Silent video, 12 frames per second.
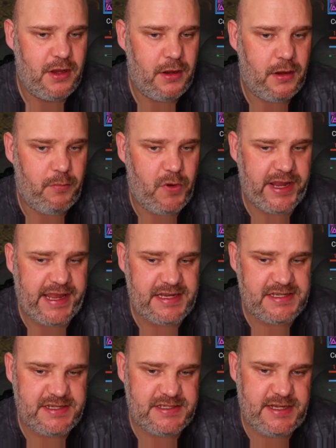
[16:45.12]
My guess
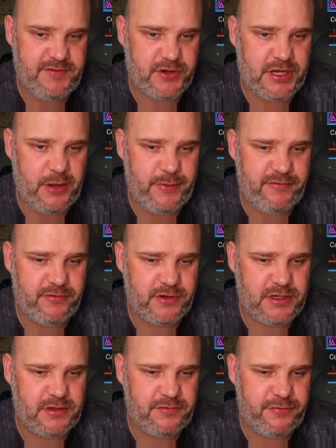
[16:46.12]
is, if I'd go in
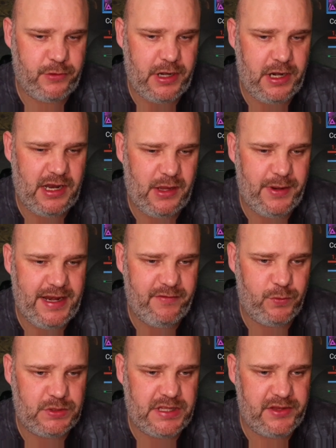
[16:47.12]
for a lower
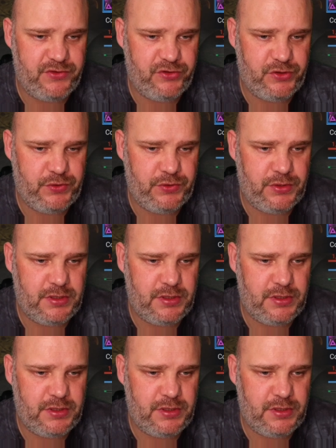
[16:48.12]
level dungeon,